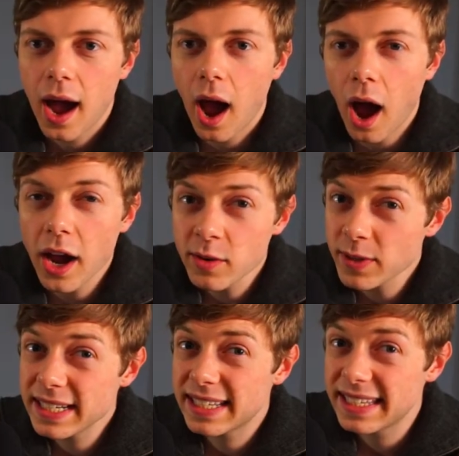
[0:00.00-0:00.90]
I
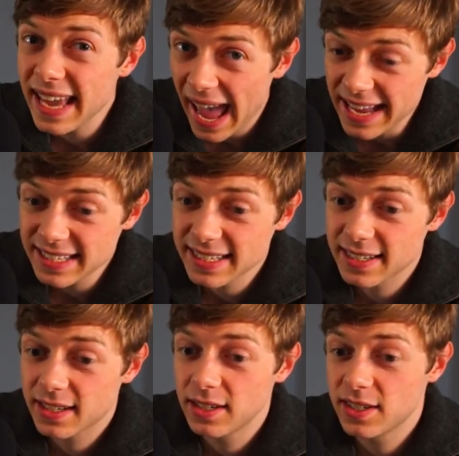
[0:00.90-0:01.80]
would
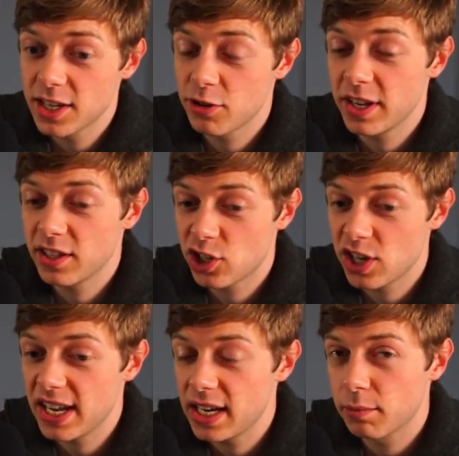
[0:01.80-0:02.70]
guess, considering the
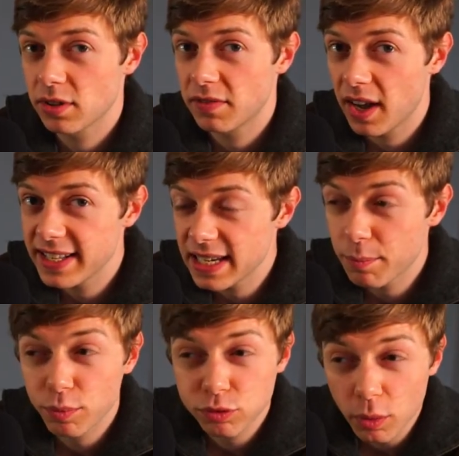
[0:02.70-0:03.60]
sheer number of lines,
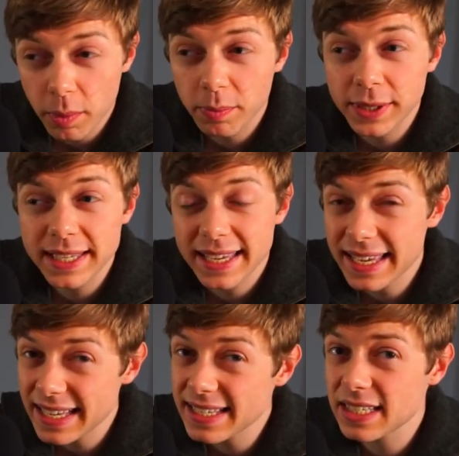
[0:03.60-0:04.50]
it probably
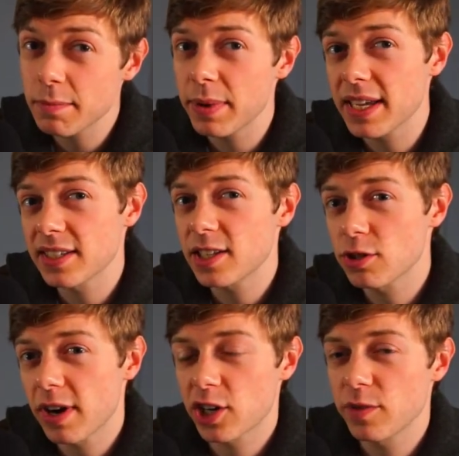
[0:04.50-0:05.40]
is the biggest
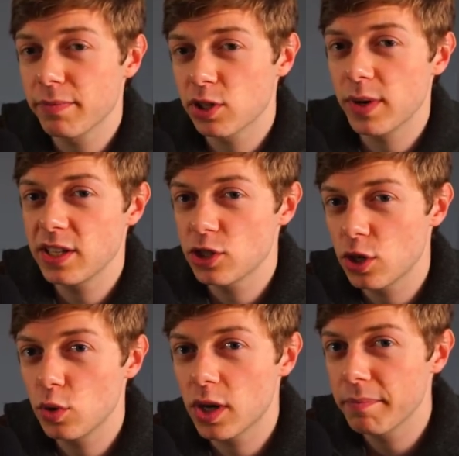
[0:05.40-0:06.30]
interaction between
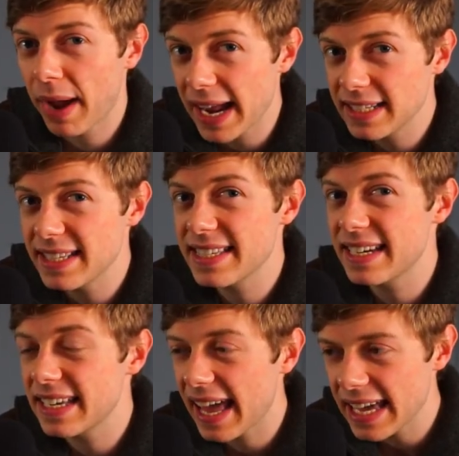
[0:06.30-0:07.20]
two companions
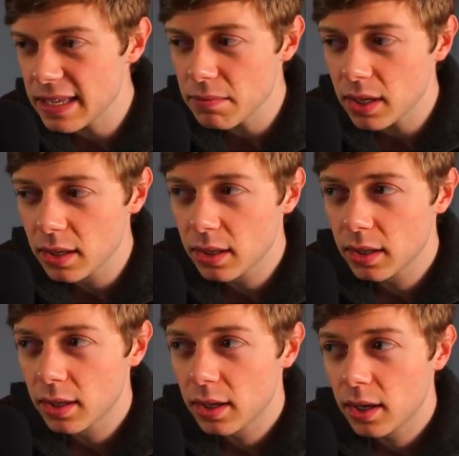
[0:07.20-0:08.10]
in a game.
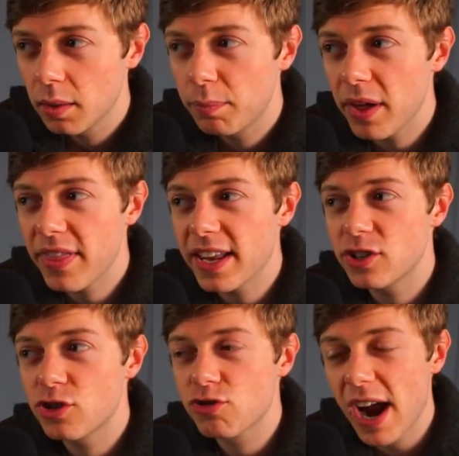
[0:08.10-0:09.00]
But
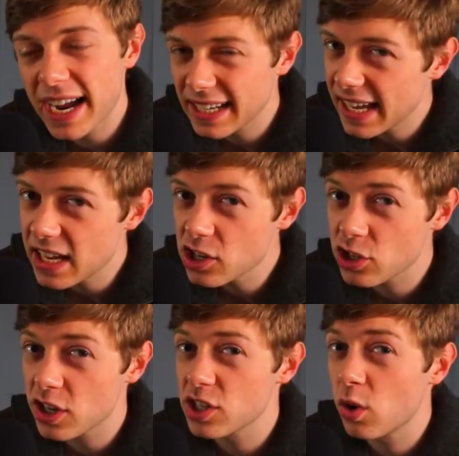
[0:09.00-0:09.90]
then Dragon Age
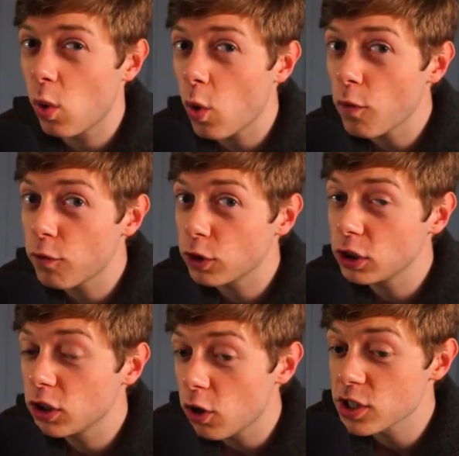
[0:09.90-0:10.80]
does an
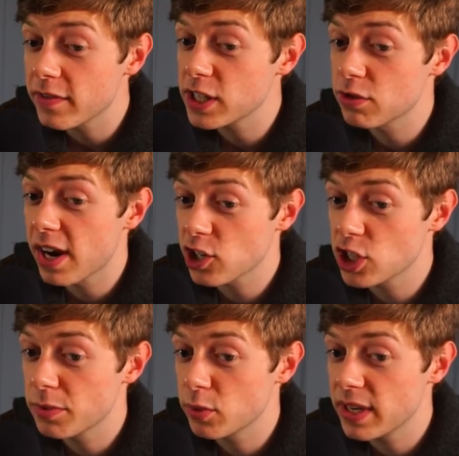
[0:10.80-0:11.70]
awful lot of
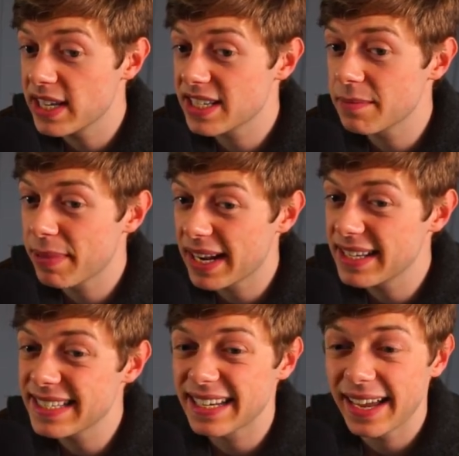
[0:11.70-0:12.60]
interactions between its
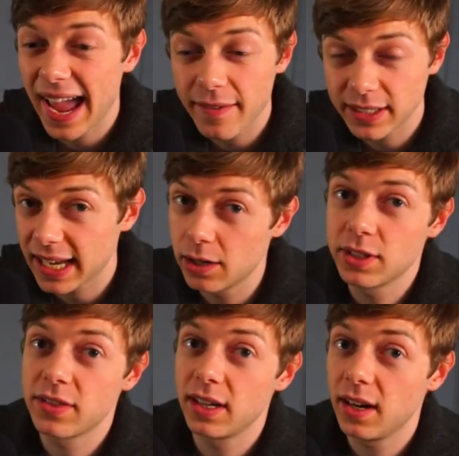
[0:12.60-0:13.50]
companions, and I haven't
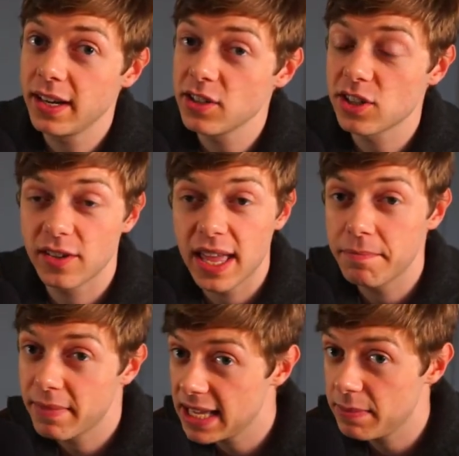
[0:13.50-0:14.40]
counted the lines, so there
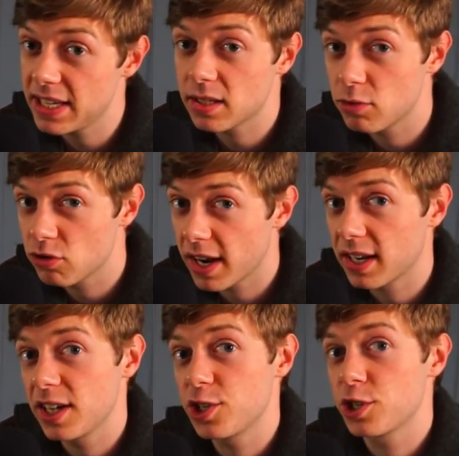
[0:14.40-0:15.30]
may be some
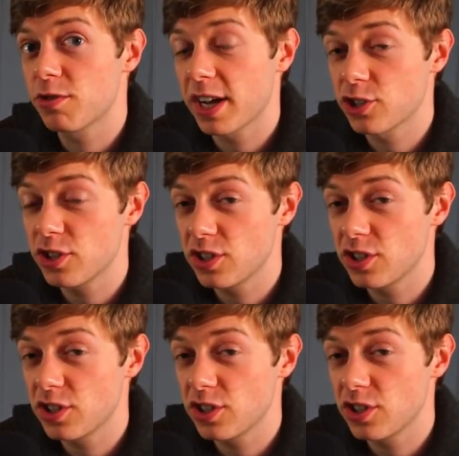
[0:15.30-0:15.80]
Dragon Age interactions